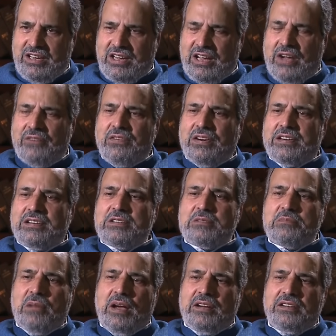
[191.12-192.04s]
have
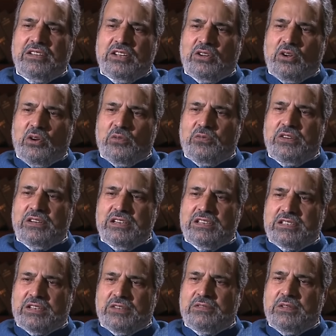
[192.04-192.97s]
undermined the
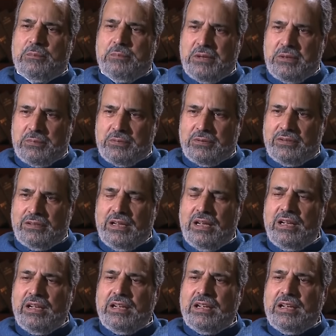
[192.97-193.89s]
confidence of the people
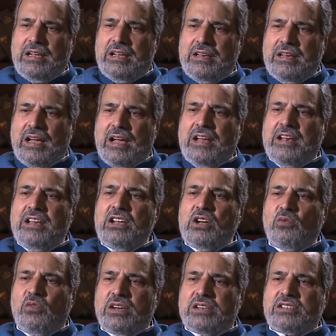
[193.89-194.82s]
in any
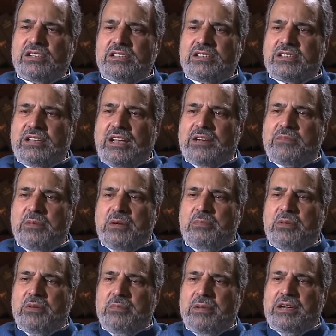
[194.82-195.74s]
overtures that may
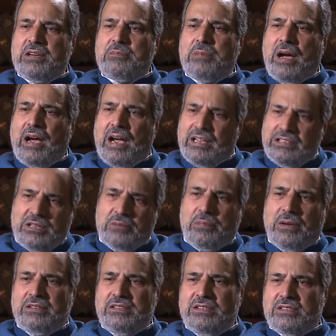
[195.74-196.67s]
be made either
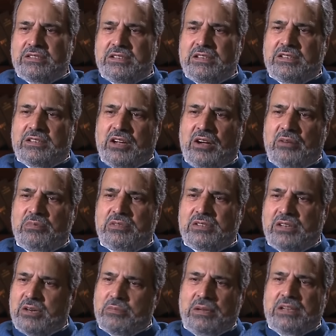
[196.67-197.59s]
by the state
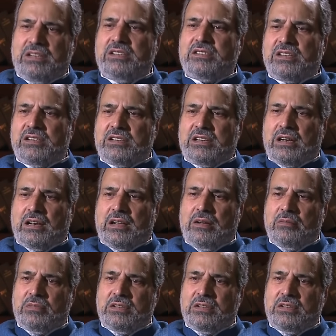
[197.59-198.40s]
government or by the central government.